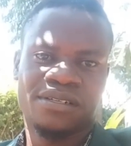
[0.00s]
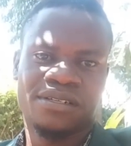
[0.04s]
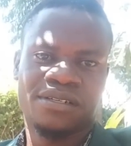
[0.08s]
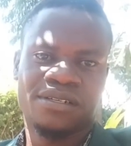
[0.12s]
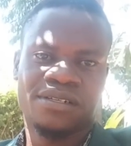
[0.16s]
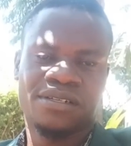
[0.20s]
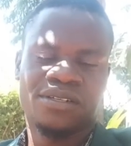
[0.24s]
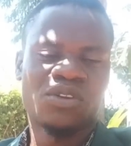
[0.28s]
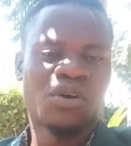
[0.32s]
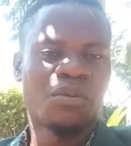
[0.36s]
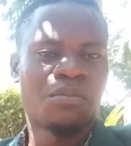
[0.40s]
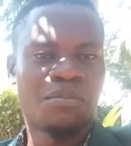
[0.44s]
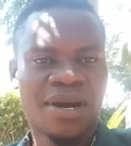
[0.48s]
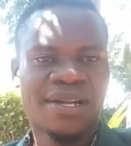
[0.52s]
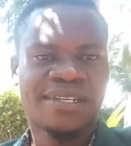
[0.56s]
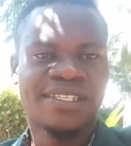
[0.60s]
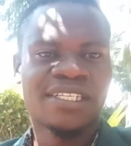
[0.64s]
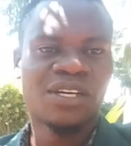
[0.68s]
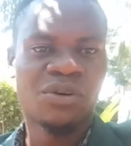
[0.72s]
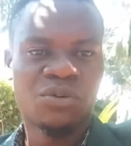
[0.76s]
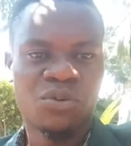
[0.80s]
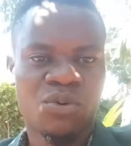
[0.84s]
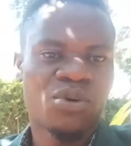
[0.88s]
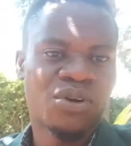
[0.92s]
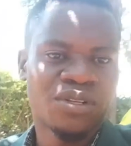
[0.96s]
no matter
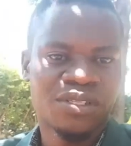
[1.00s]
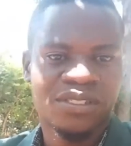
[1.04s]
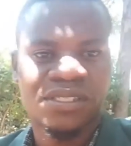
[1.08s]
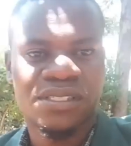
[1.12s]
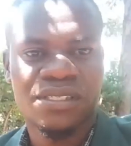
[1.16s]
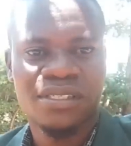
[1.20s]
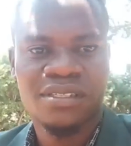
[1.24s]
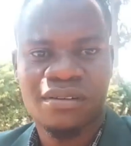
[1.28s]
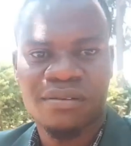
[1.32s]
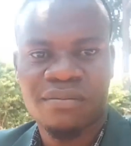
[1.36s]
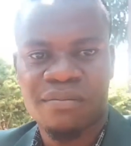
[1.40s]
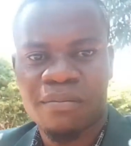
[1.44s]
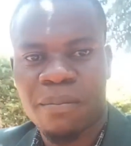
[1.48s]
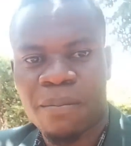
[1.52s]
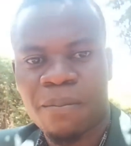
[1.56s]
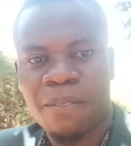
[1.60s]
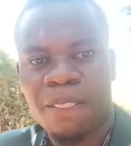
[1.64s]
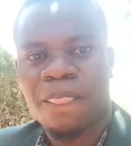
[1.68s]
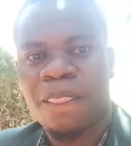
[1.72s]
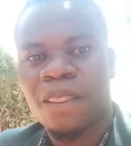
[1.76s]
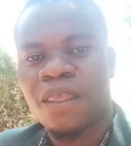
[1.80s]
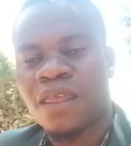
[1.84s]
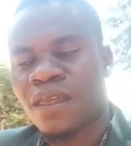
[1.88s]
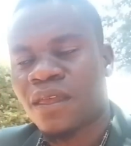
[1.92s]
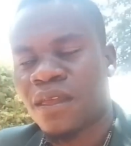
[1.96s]
what.
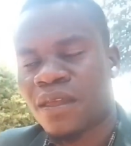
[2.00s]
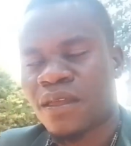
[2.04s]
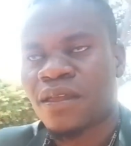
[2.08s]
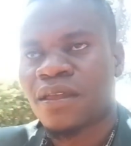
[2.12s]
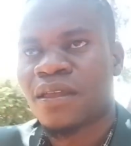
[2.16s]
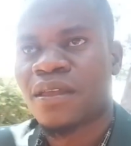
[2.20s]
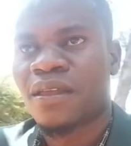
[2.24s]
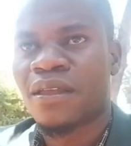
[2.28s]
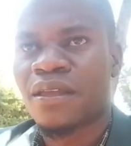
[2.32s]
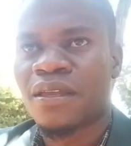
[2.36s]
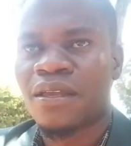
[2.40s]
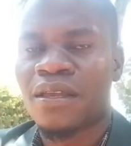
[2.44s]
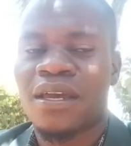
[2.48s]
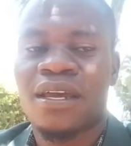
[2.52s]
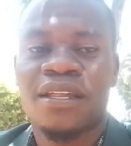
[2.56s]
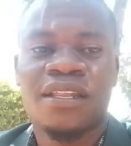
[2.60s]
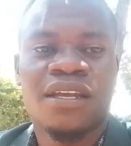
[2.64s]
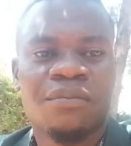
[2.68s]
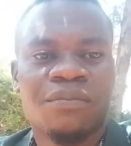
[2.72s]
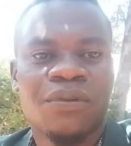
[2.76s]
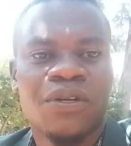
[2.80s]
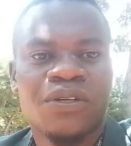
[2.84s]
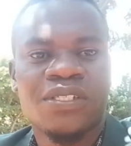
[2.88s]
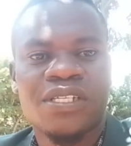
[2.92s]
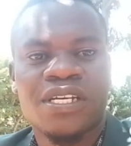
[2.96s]
And I'm
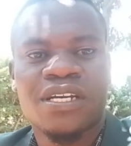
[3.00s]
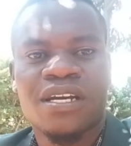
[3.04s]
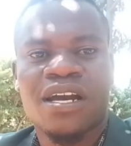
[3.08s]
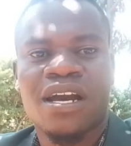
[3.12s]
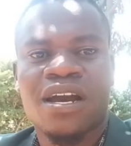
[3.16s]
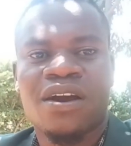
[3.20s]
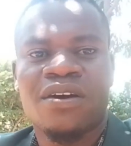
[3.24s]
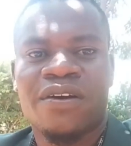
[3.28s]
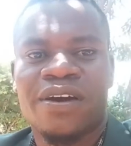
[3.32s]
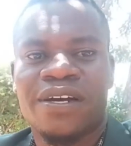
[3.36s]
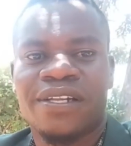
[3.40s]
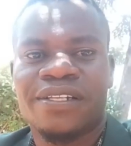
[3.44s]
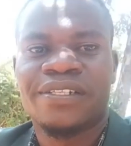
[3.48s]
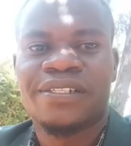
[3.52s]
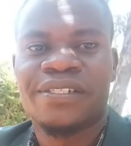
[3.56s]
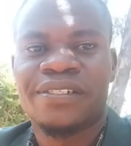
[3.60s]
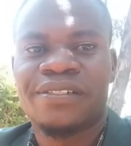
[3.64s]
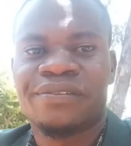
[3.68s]
not a coward,